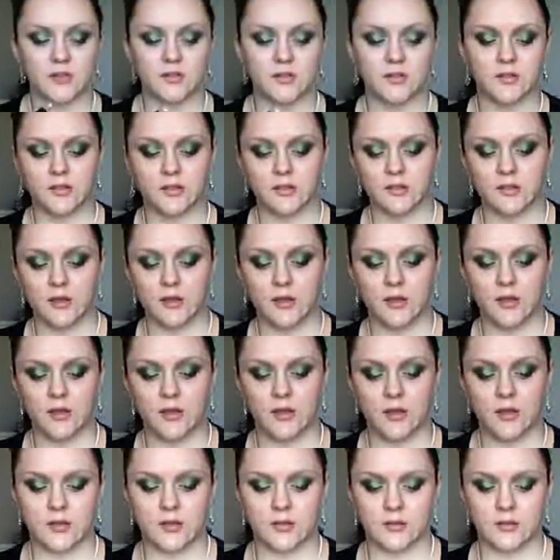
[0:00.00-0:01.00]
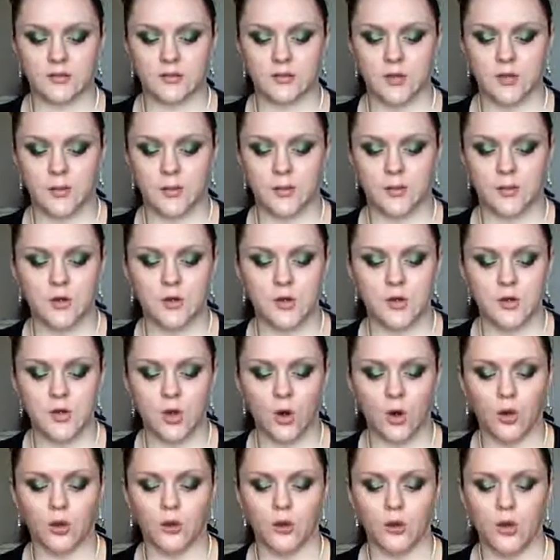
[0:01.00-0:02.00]
This is
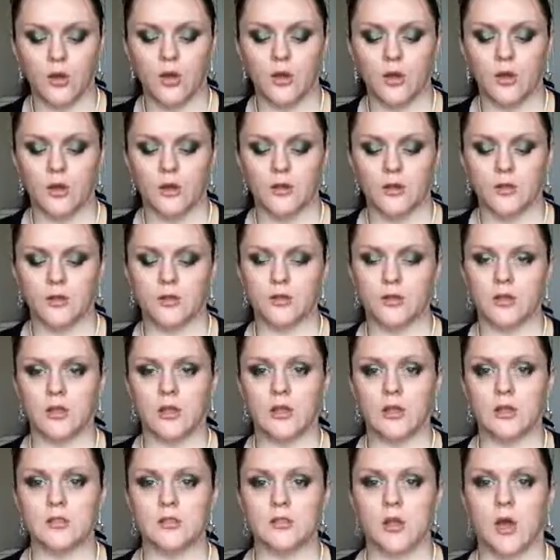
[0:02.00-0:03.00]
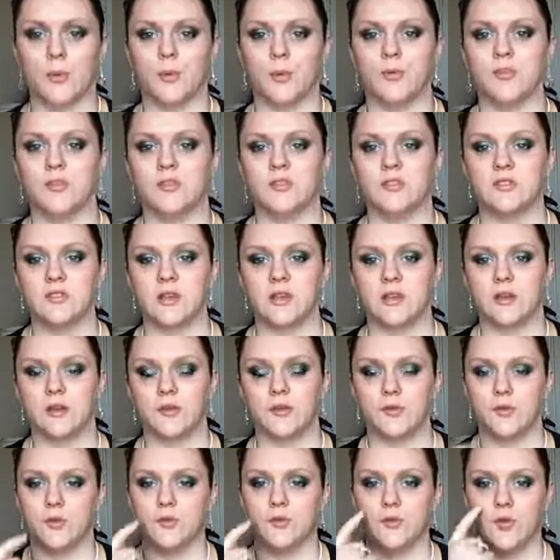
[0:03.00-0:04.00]
not the type of
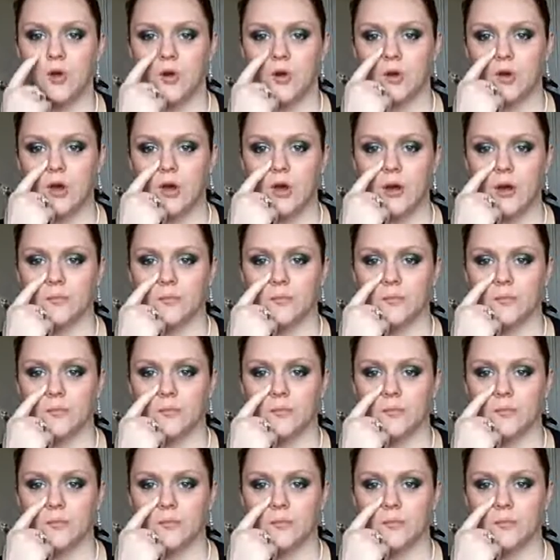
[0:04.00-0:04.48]
concealer if you've